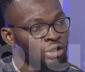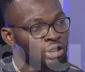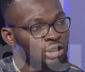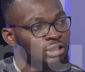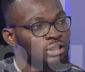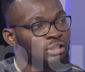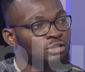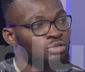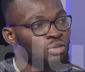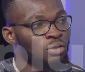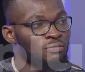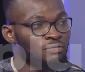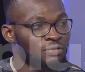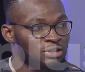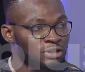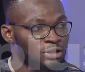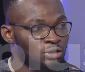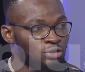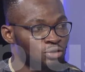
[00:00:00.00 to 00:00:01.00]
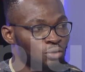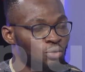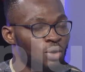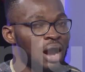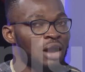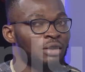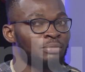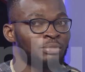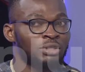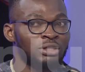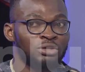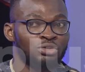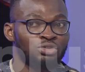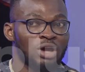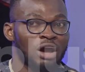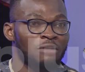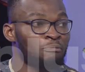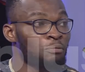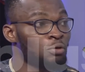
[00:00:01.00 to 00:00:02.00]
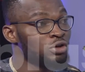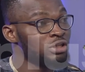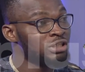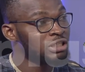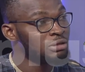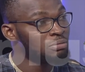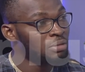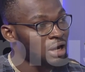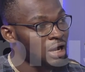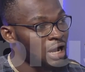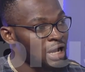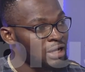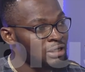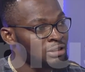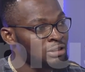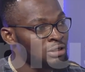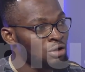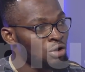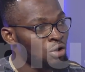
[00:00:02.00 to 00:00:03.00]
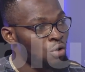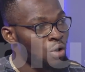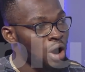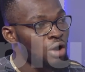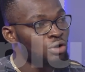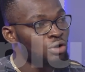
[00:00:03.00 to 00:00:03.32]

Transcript: in this conversation. We are beginning to have policymakers who are